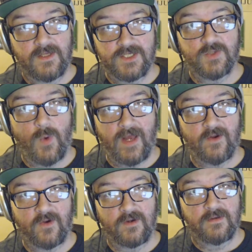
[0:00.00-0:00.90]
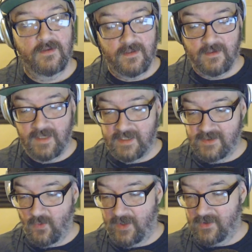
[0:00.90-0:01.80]
sweater, as the
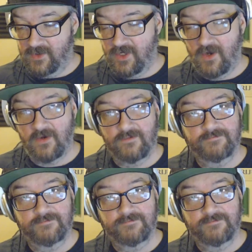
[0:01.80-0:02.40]
Weezer song